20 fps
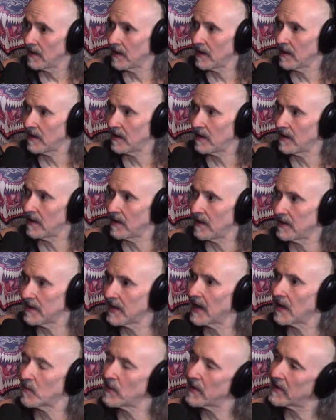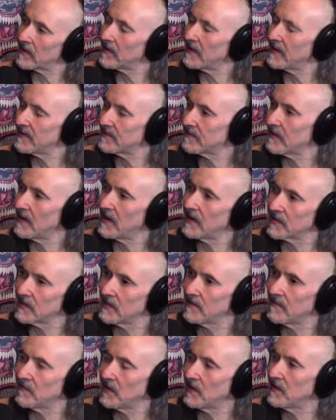Uh, uh, yeah, Raiderhead slash
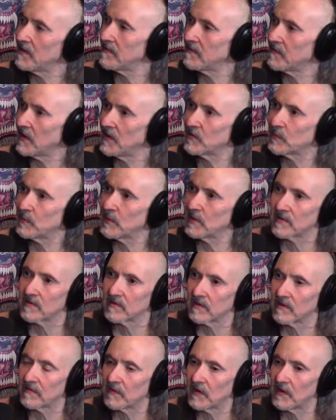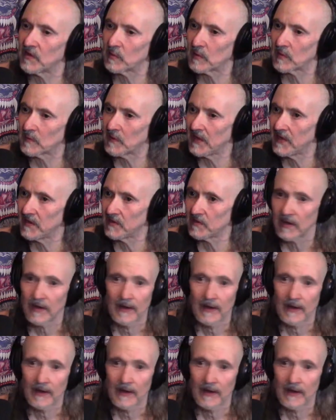LV on Facebook is our Facebook page.